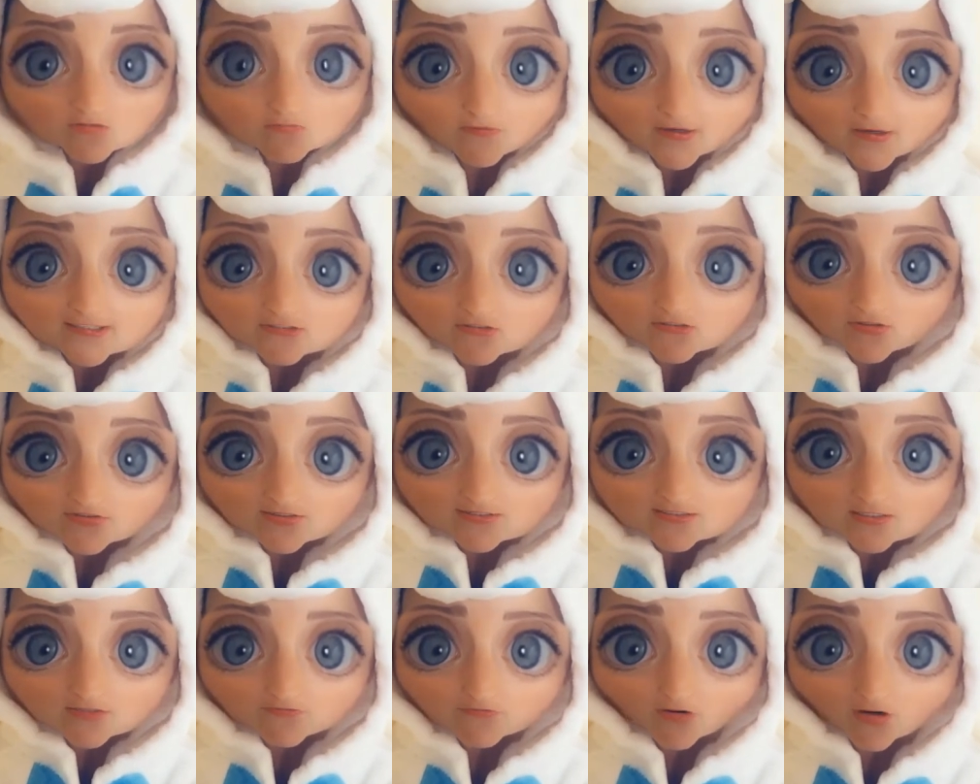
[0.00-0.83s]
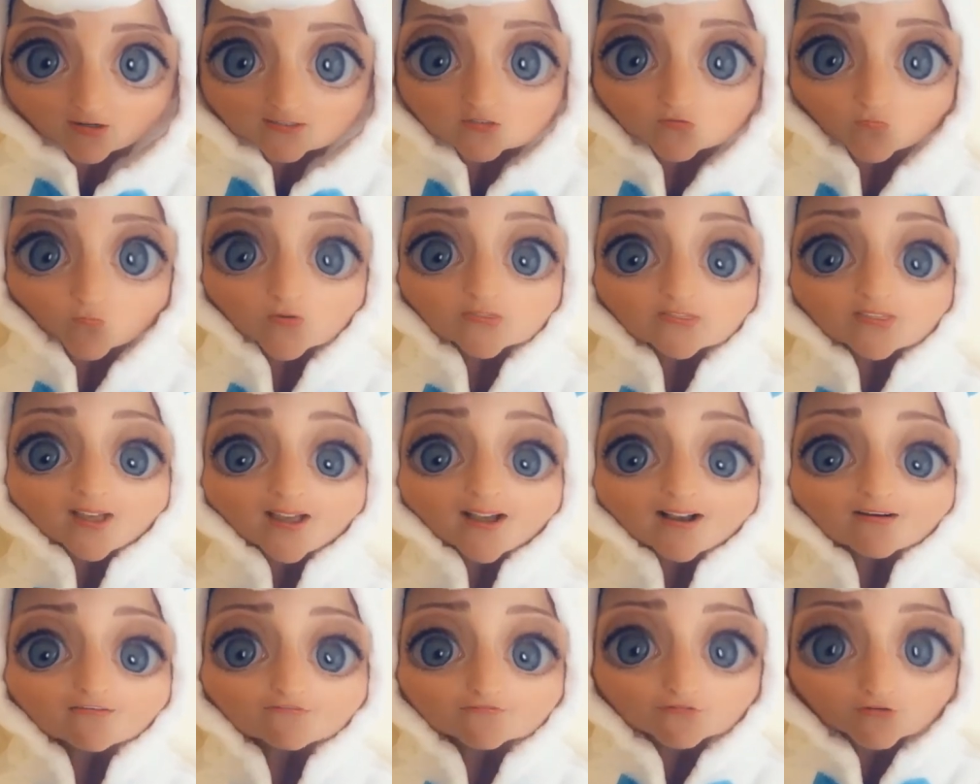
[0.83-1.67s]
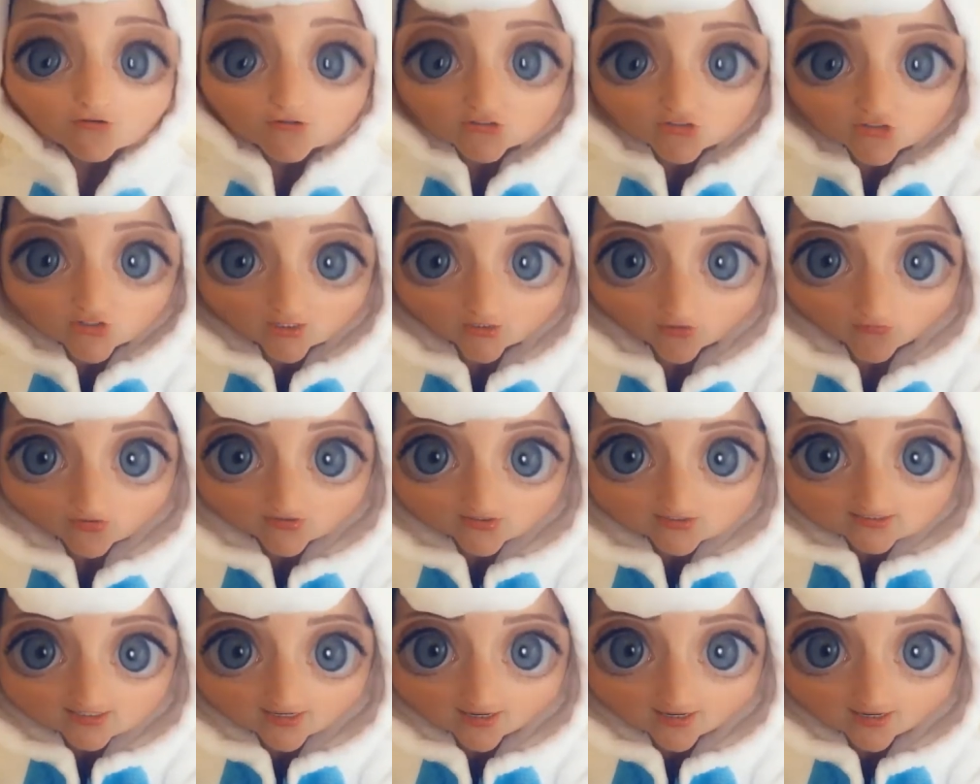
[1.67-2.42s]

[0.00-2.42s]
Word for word: based on this advice without first checking with the